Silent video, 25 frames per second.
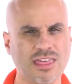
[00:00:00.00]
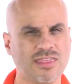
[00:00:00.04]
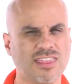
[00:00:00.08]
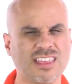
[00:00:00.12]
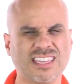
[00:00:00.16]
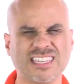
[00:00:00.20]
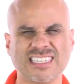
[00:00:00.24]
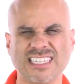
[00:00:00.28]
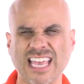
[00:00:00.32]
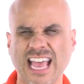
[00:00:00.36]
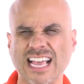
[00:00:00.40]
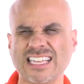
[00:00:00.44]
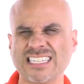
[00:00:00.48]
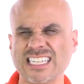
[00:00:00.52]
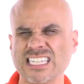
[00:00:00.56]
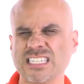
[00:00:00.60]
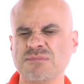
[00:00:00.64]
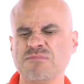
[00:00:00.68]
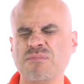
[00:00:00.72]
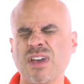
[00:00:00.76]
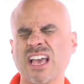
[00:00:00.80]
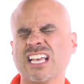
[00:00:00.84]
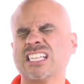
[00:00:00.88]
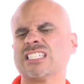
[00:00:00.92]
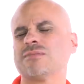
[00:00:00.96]
The sex
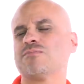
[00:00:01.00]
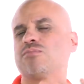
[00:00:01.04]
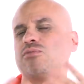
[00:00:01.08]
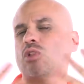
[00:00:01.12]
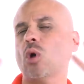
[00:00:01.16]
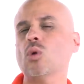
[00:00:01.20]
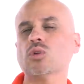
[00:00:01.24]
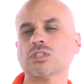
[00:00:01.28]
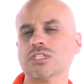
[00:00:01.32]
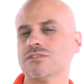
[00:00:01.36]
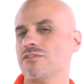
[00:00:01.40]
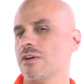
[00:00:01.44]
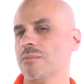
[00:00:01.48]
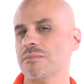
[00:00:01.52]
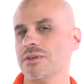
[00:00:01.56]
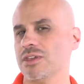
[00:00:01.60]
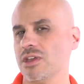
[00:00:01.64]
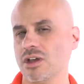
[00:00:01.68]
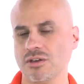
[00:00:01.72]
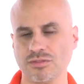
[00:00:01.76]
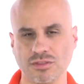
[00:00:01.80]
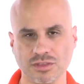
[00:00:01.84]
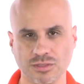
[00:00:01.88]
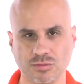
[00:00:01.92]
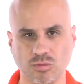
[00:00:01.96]
is explosive and
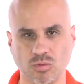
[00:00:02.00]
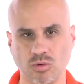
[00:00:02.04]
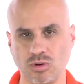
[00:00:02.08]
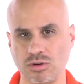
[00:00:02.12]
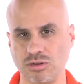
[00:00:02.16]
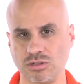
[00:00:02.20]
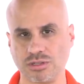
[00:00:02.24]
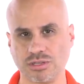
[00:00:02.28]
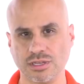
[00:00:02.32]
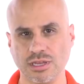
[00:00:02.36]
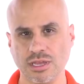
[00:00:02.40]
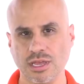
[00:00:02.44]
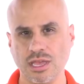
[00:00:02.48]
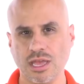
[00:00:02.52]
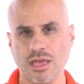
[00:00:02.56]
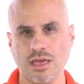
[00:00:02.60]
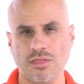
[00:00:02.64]
beyond this world.